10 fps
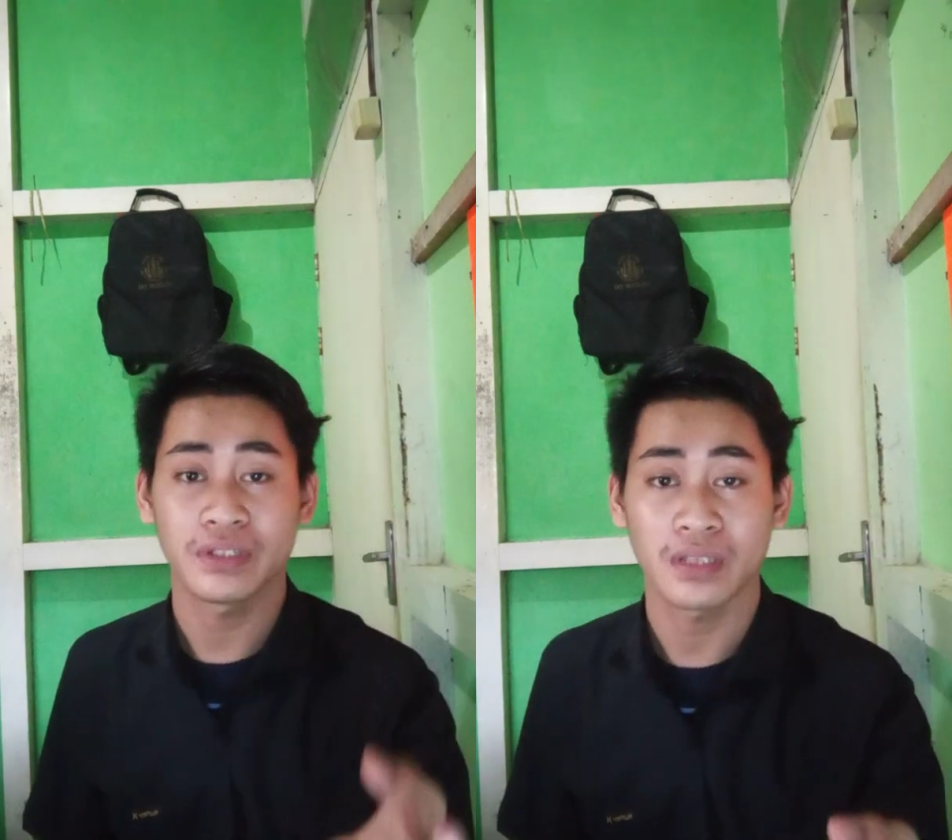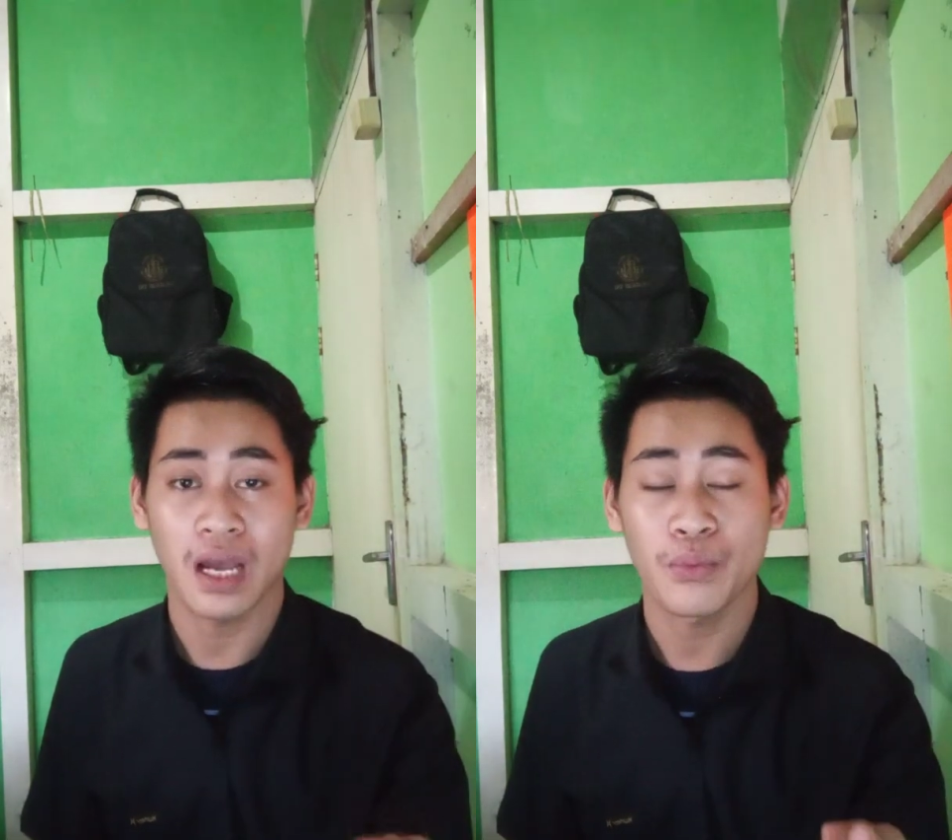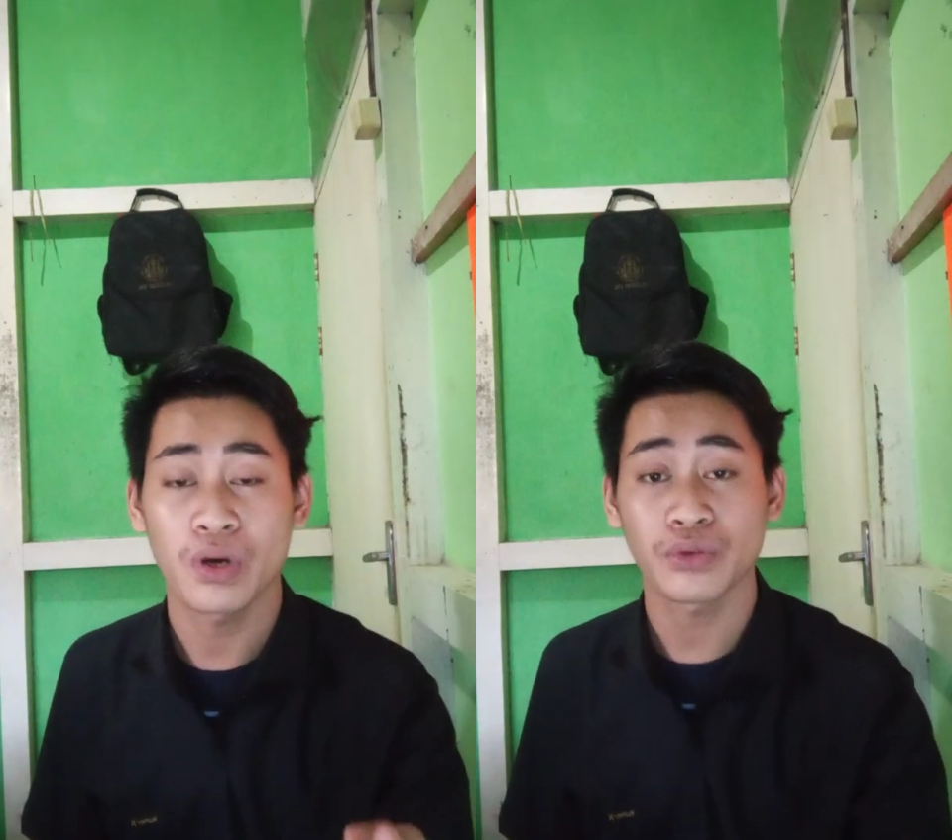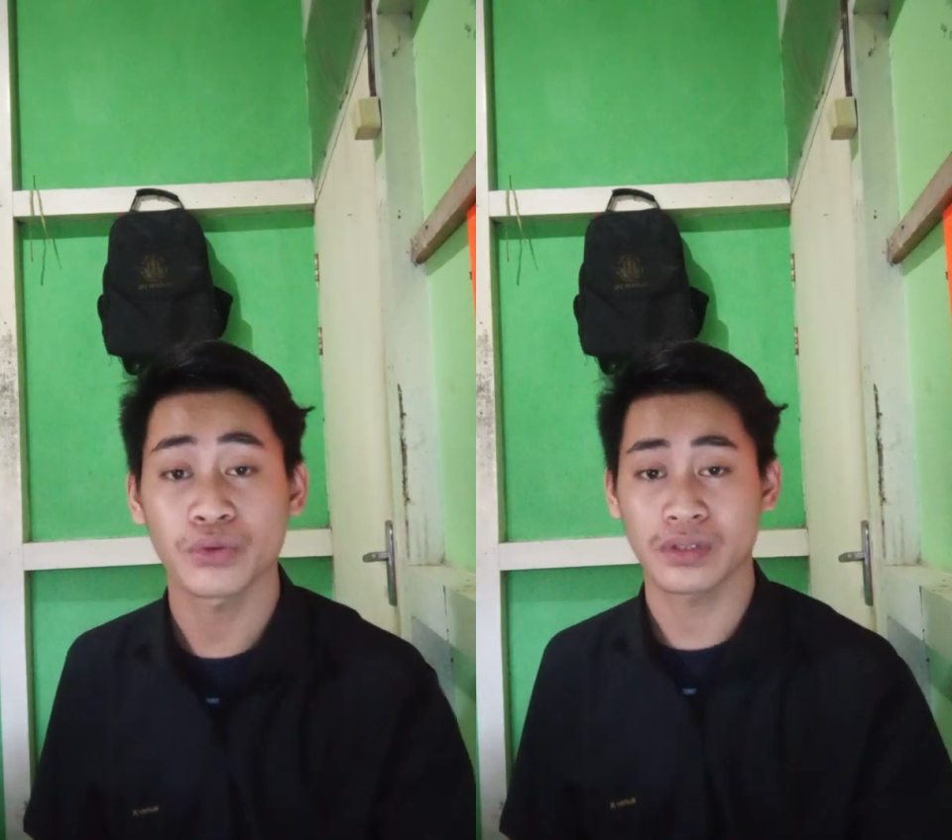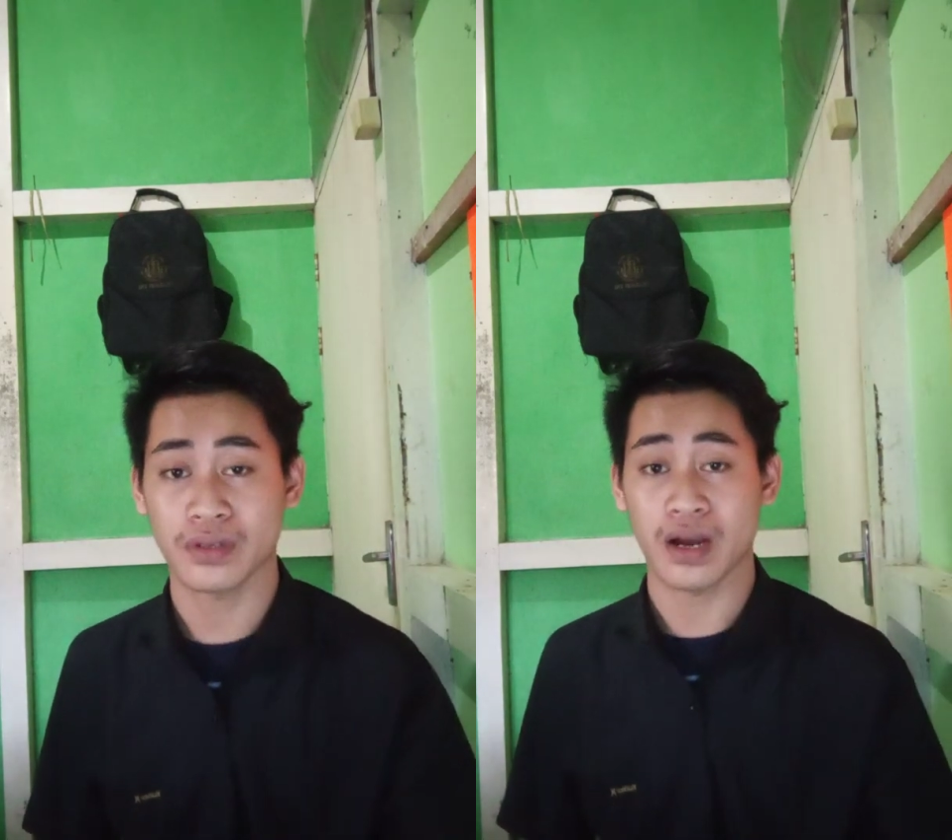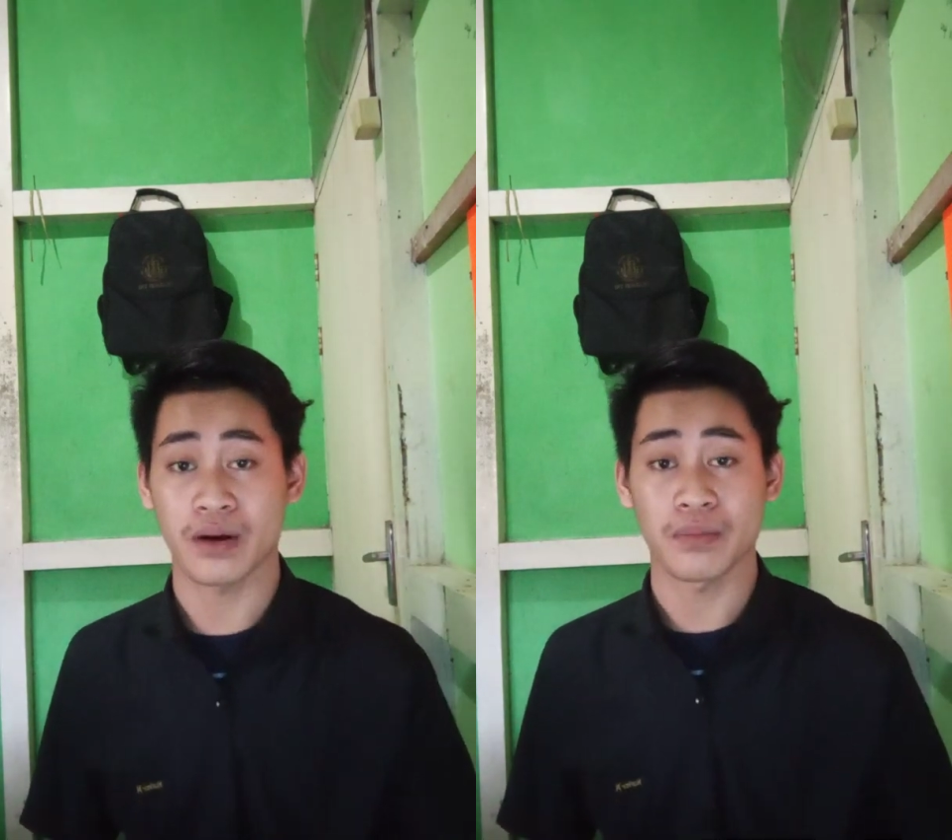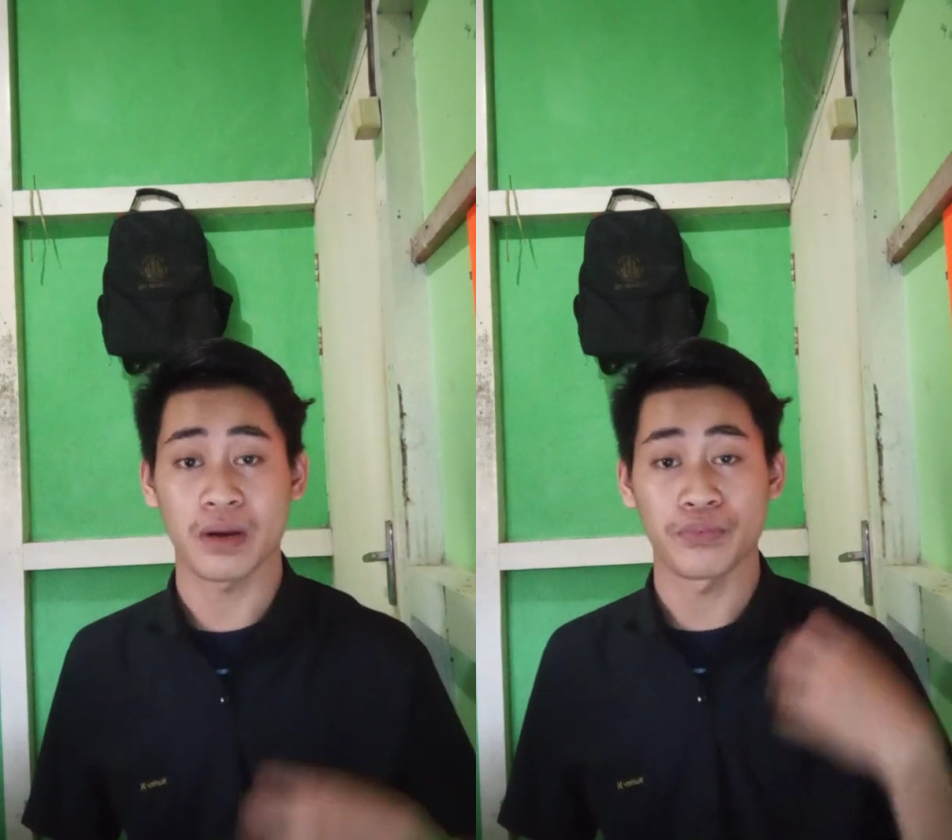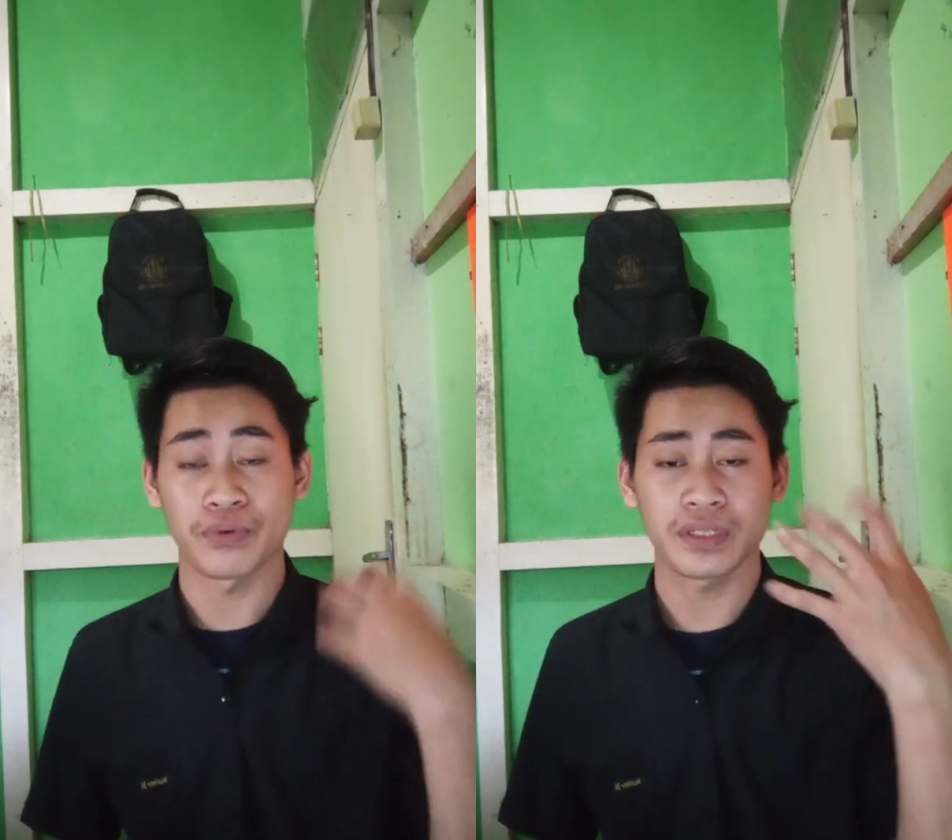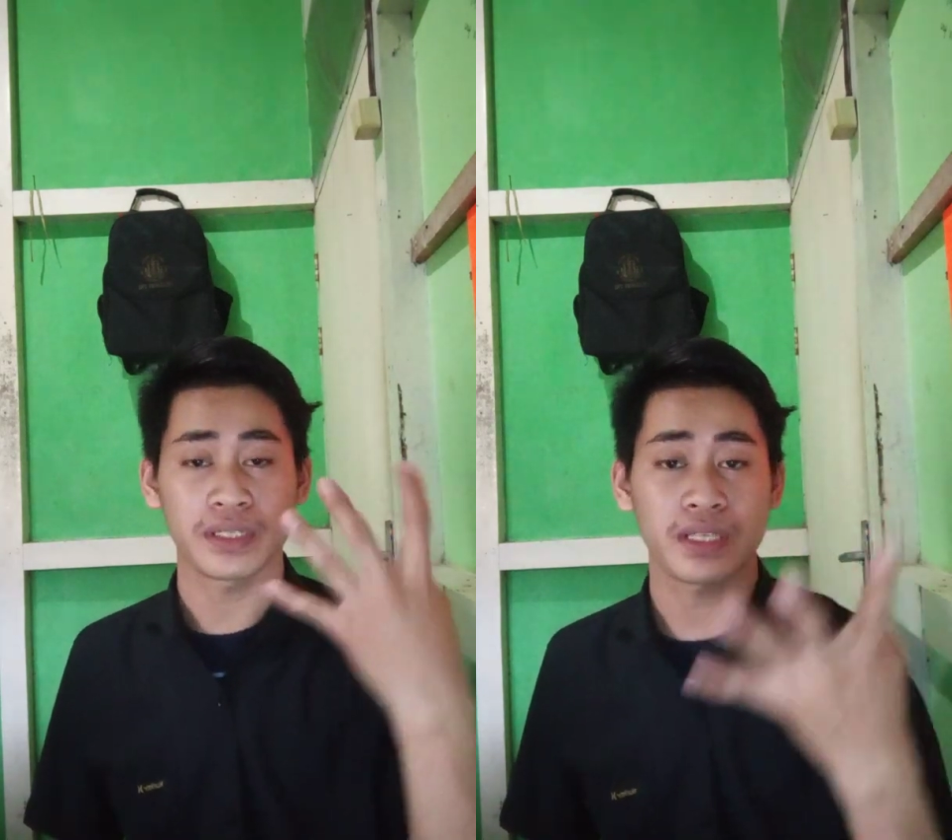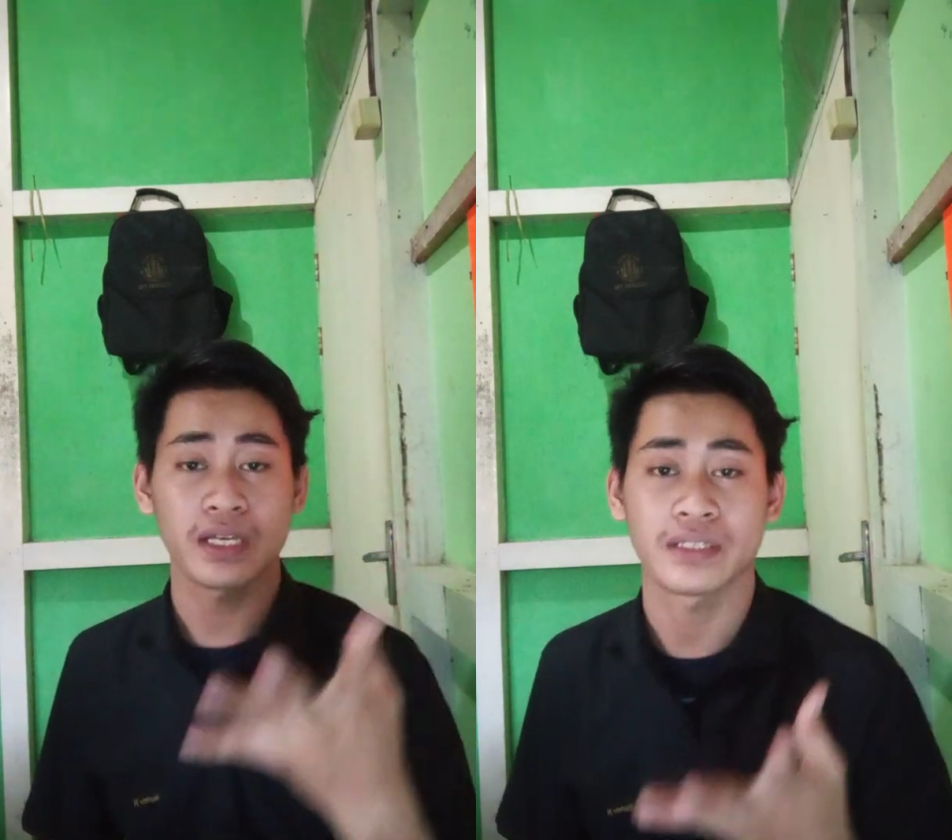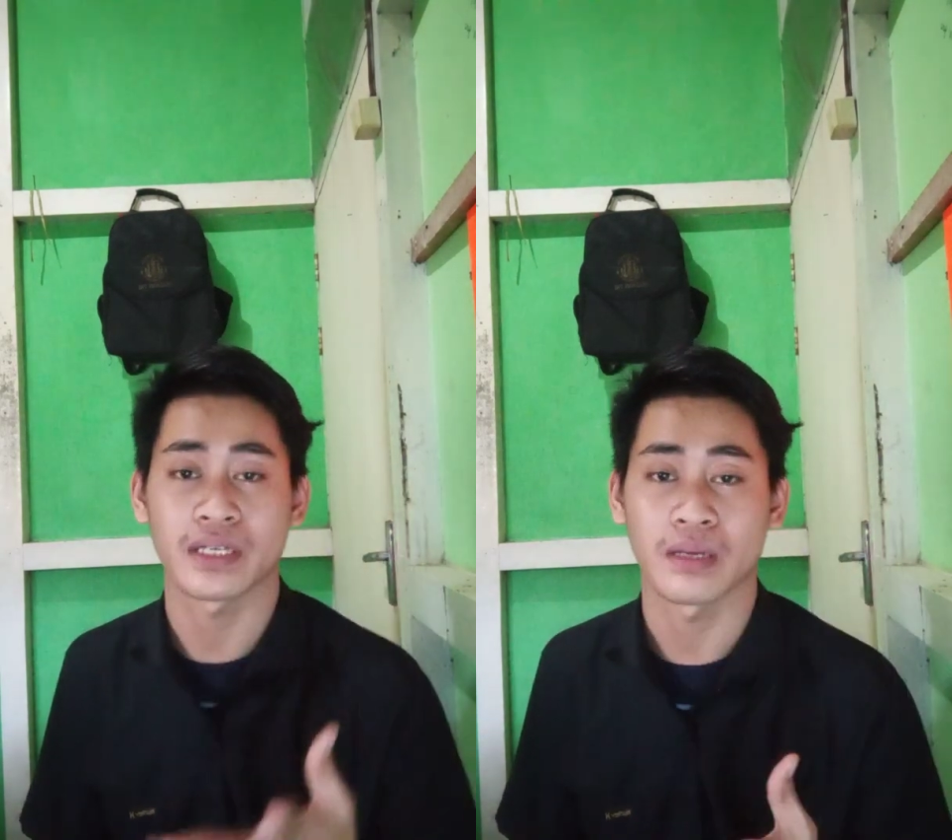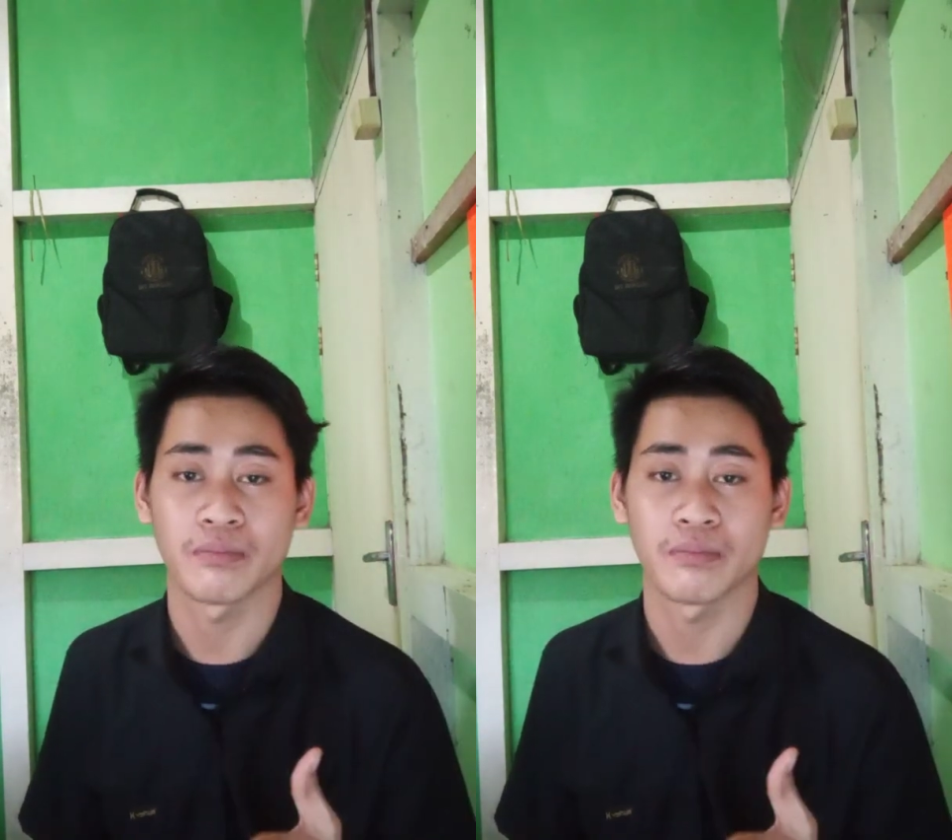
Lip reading: I wanted to start my presentation.